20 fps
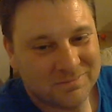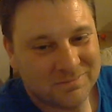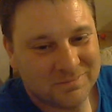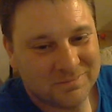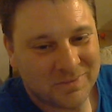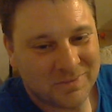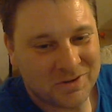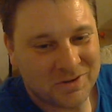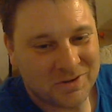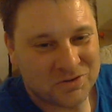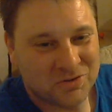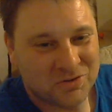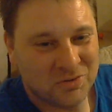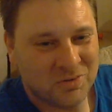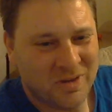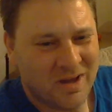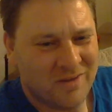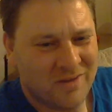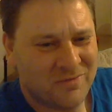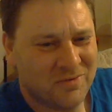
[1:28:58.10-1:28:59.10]
Well, I used to
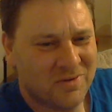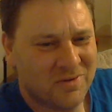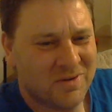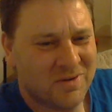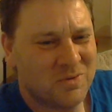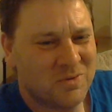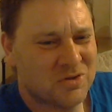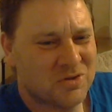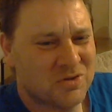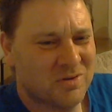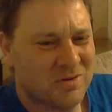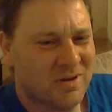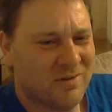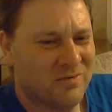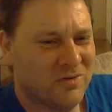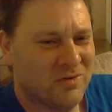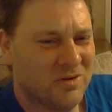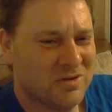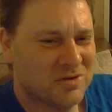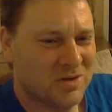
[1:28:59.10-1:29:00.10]
do that we used to do that a
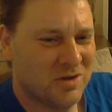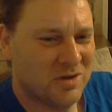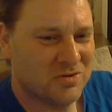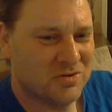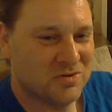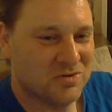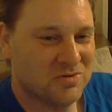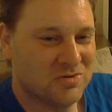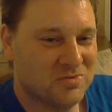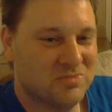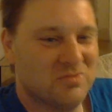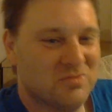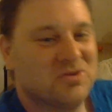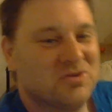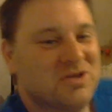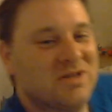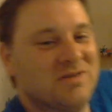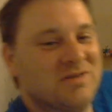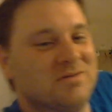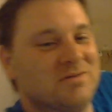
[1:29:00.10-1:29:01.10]
few years ago. I used
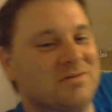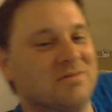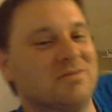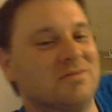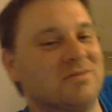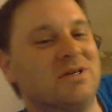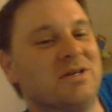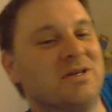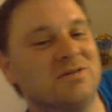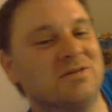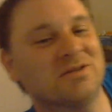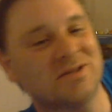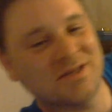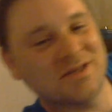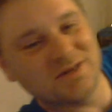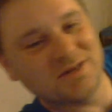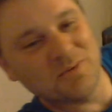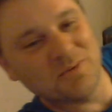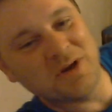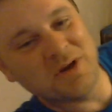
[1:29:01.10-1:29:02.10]
to
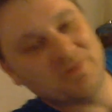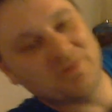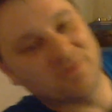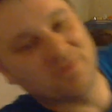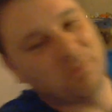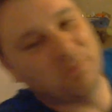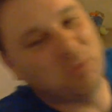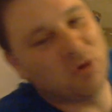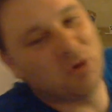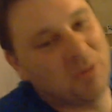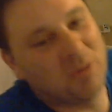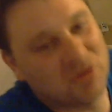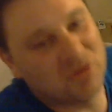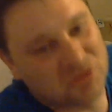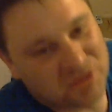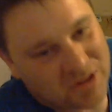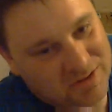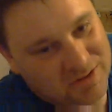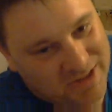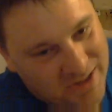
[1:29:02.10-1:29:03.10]
sit in the window of a pub or
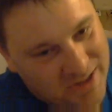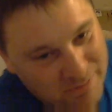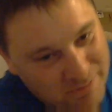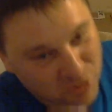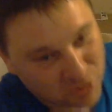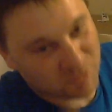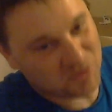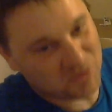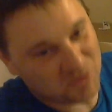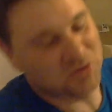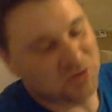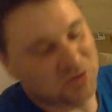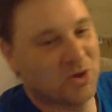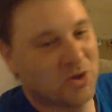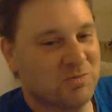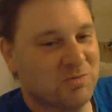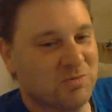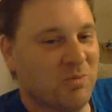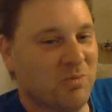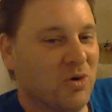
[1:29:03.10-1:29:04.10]
just outside a pub, and we used to
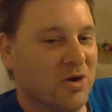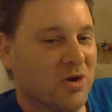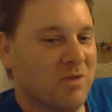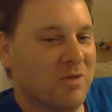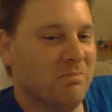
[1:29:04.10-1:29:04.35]
watch people walking